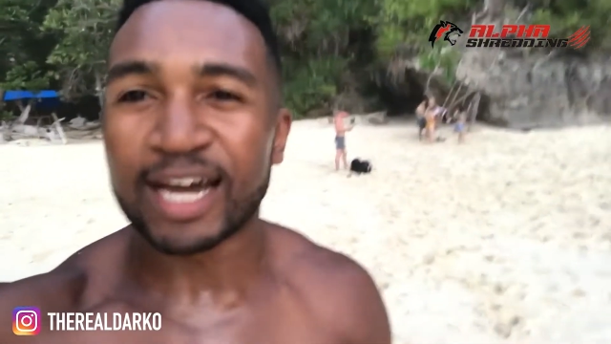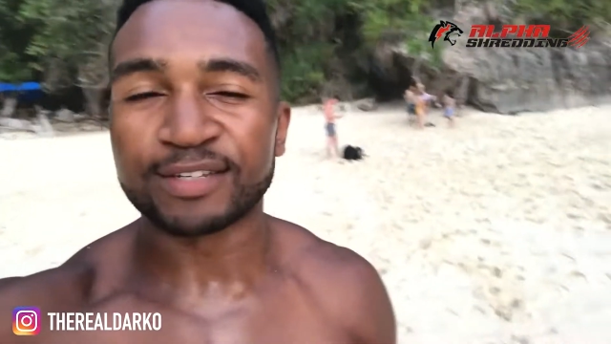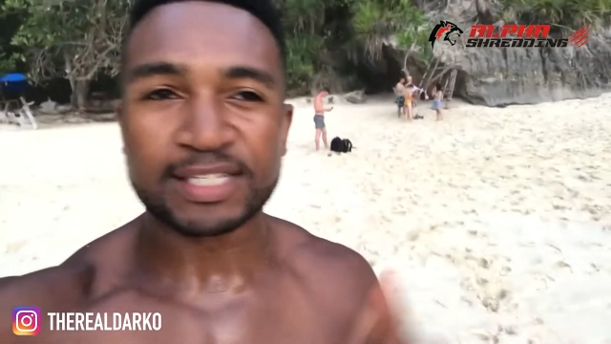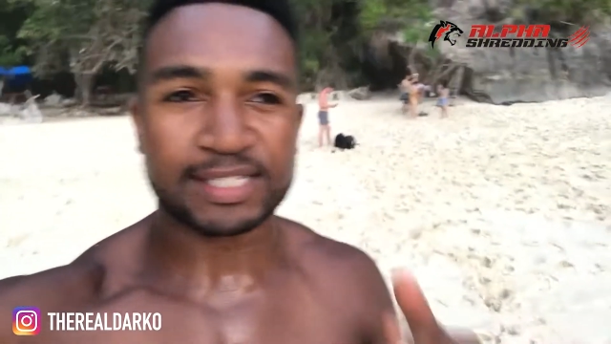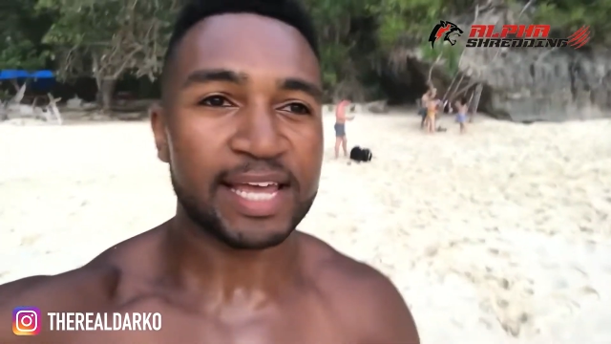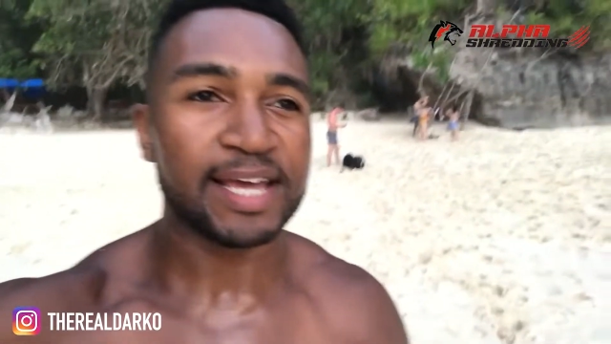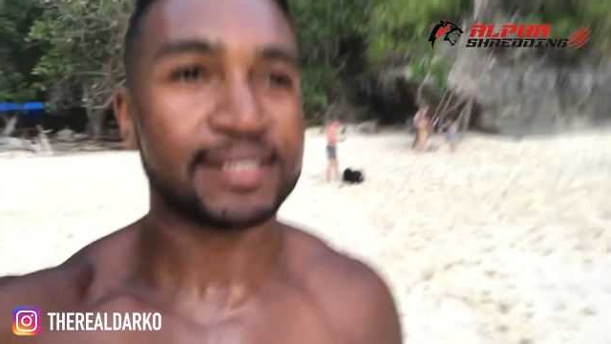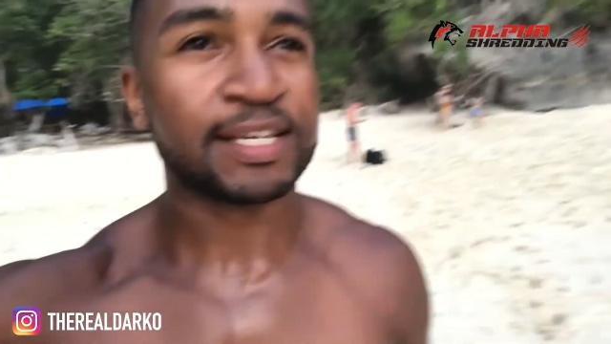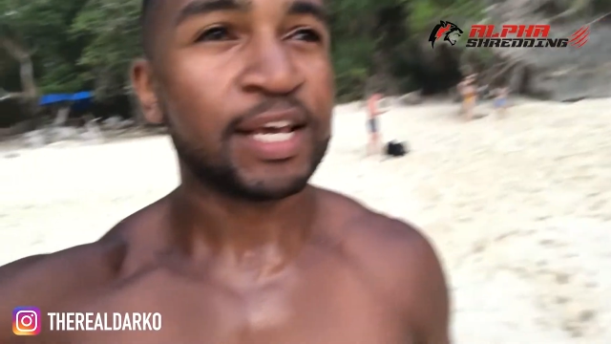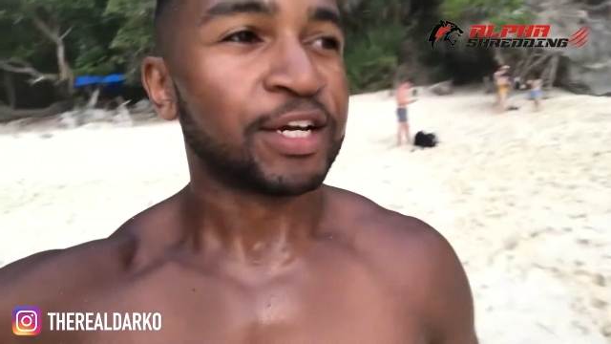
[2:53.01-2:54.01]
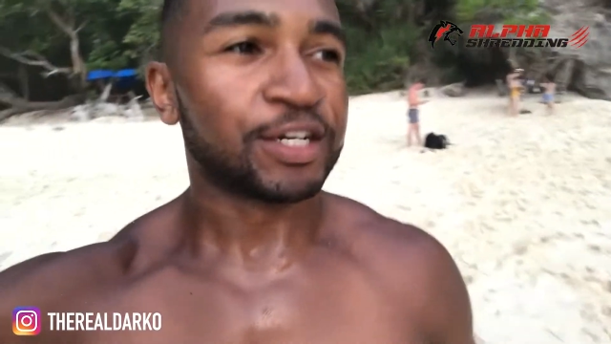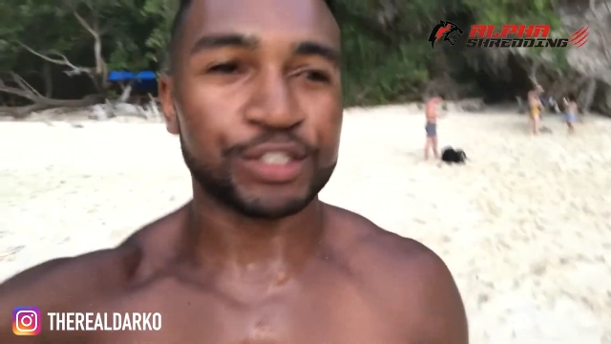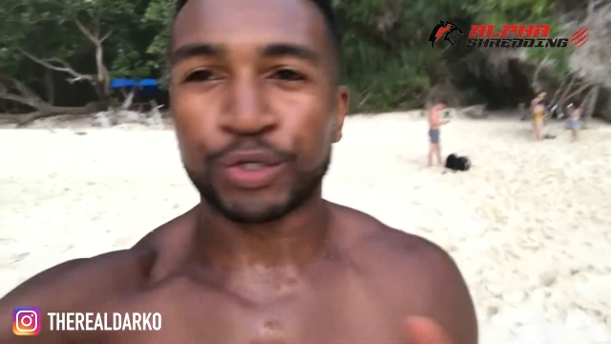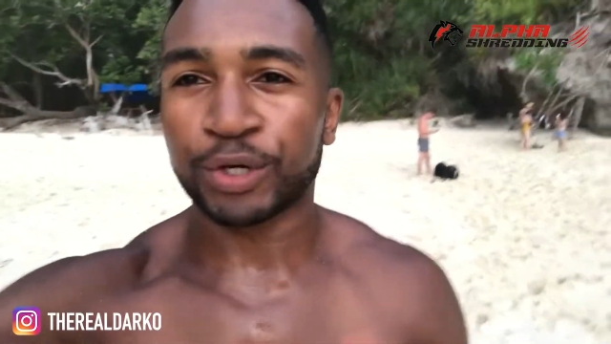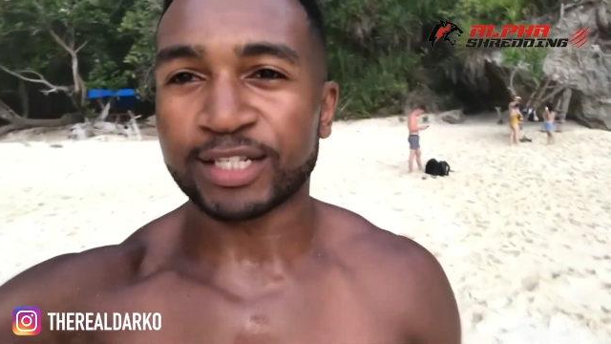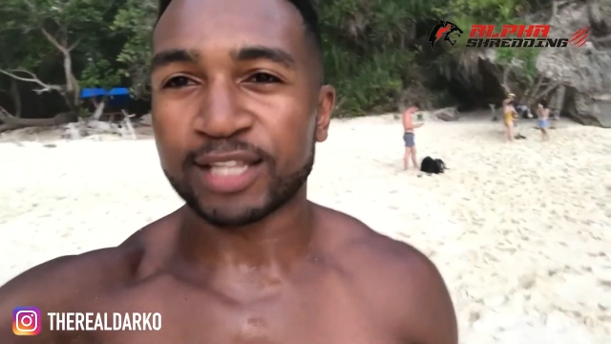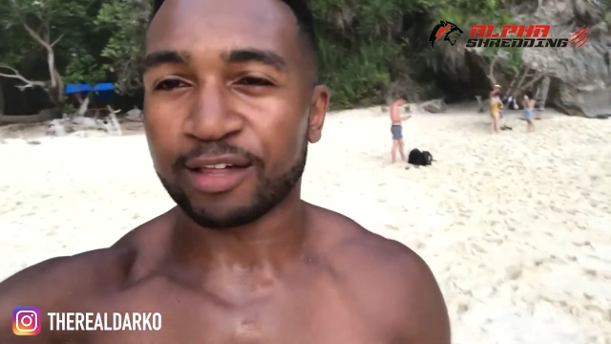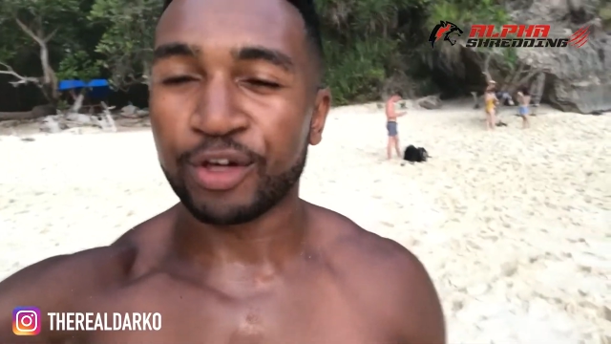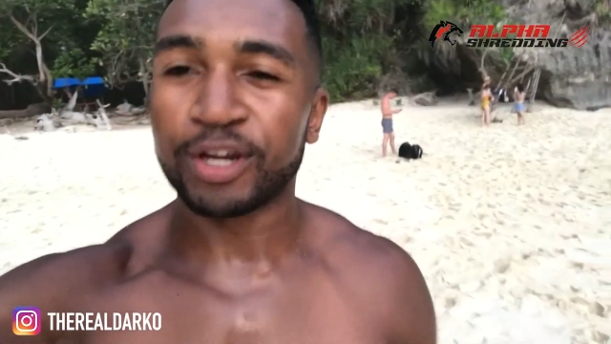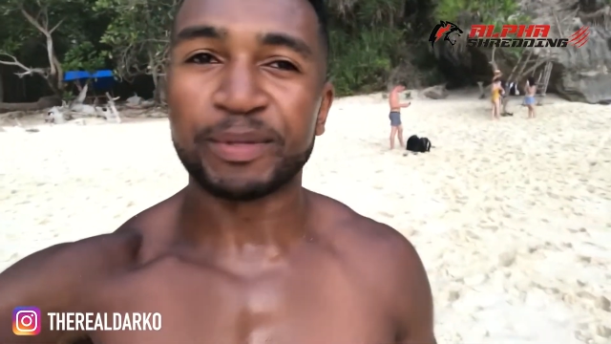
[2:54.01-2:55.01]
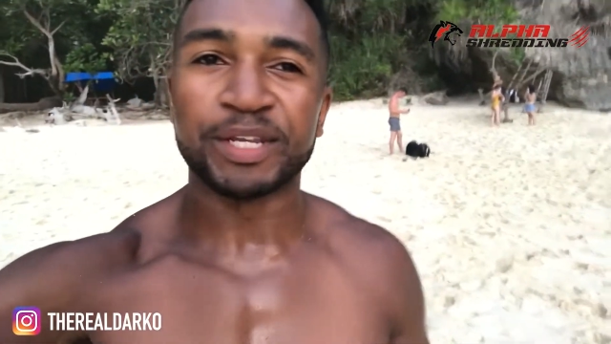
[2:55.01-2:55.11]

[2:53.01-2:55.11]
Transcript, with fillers: down these stairs because it took us like 30